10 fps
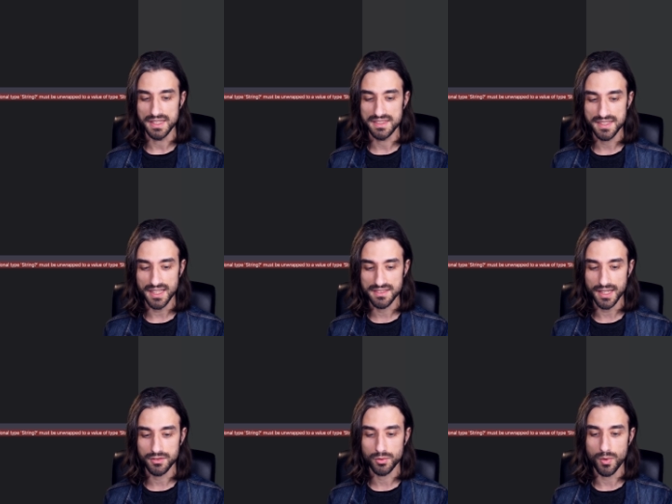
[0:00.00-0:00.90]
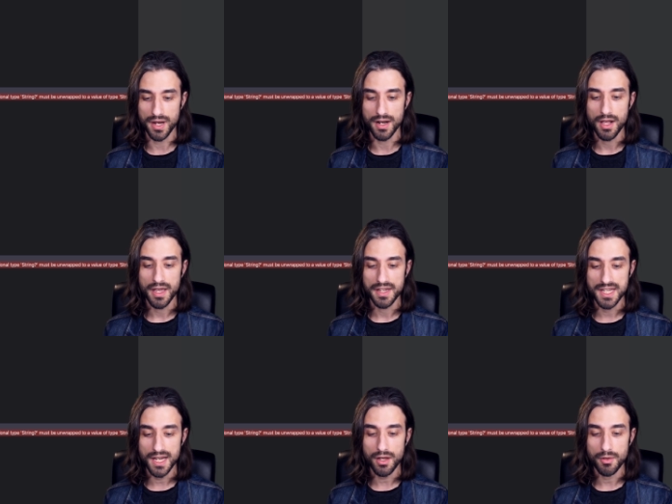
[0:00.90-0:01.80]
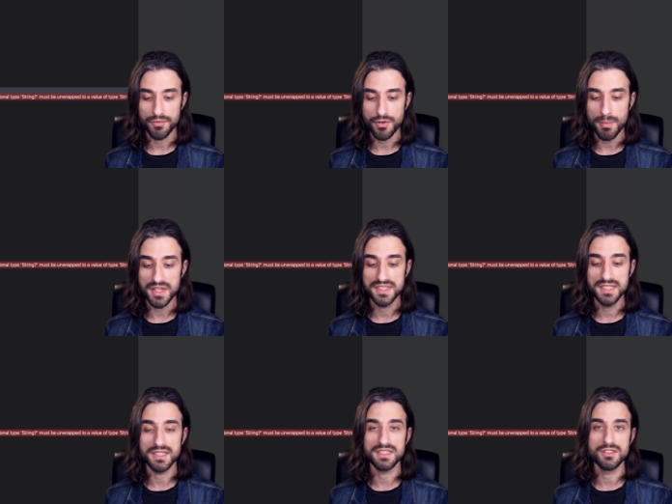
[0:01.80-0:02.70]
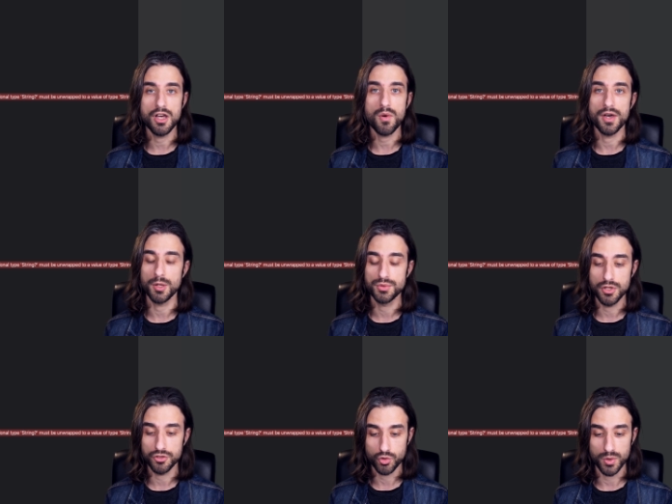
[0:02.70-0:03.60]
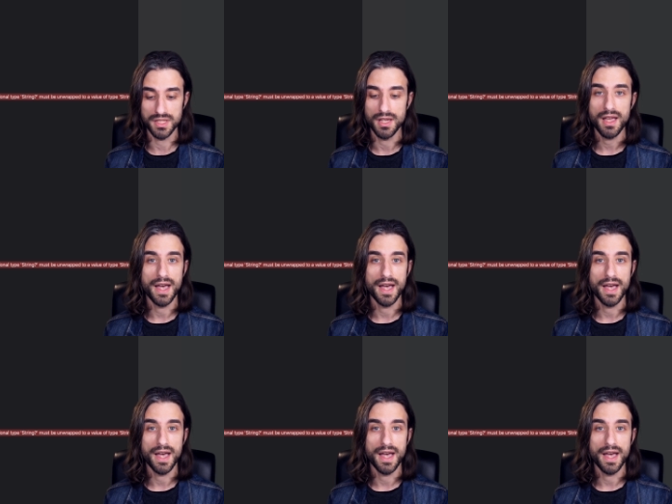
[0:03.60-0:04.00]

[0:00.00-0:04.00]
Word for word: It says that, well, here formatted is now an optional string.